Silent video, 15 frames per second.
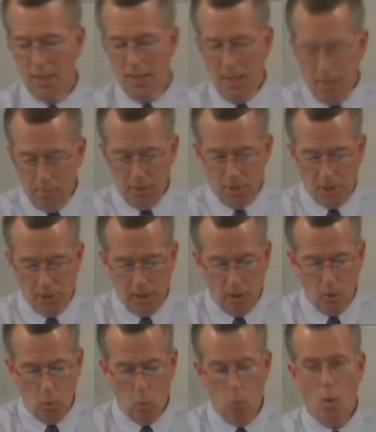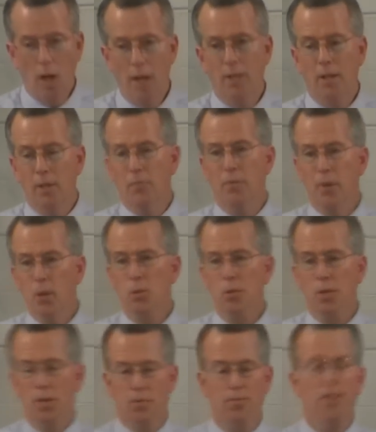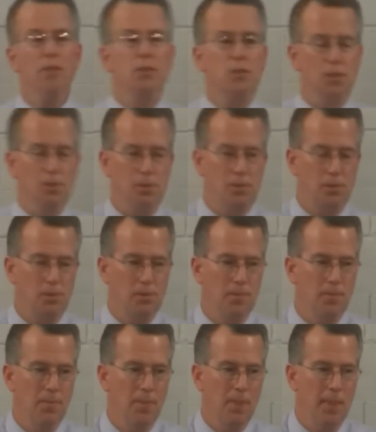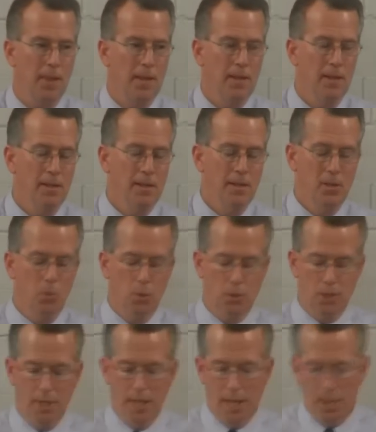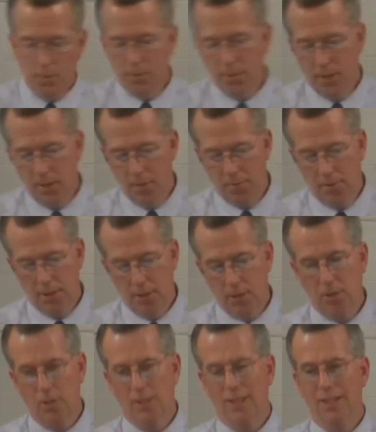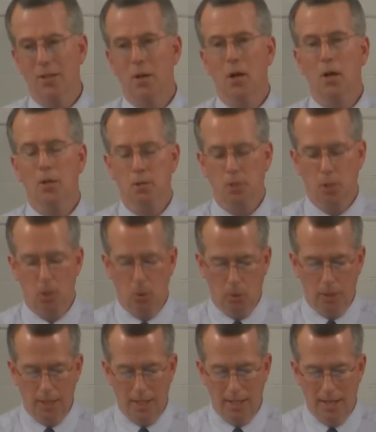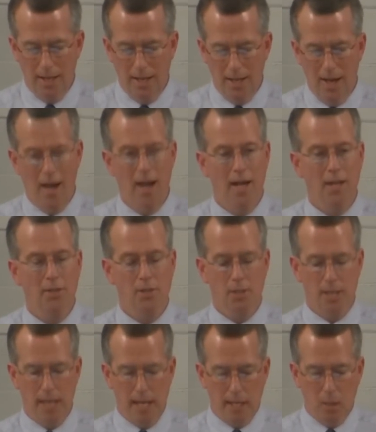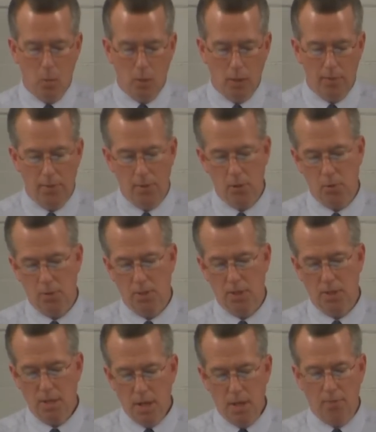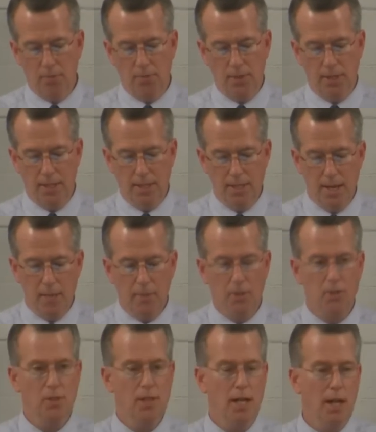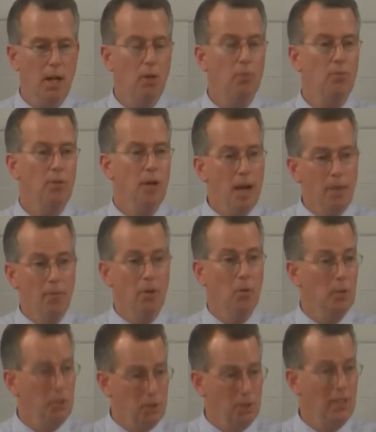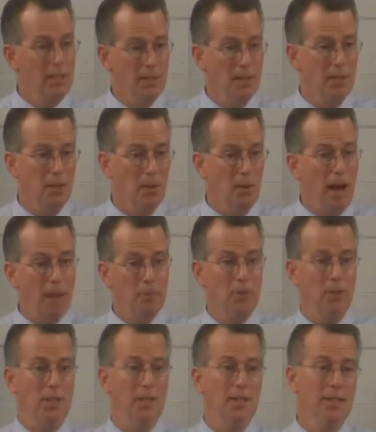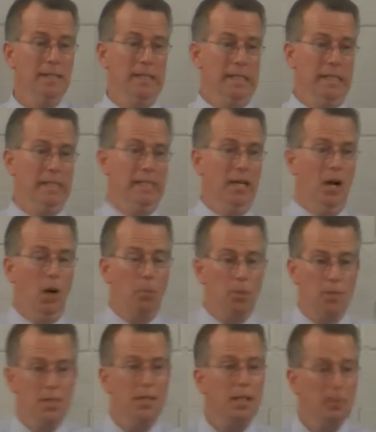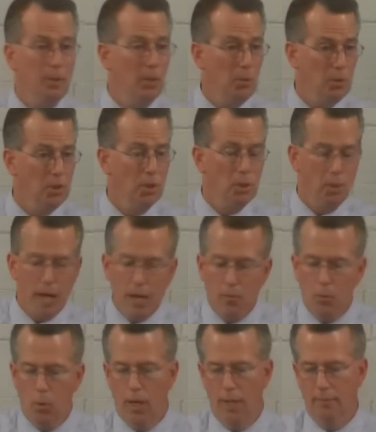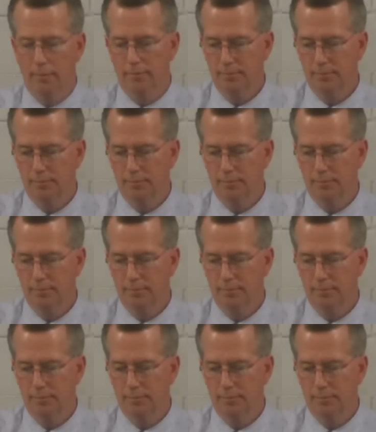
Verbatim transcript: that every single one of those offenses was an infinite offense in God's holy eyes, and any one of those was enough to condemn us to hell forever. We see that our rap sheet, our predicament, was a grave one.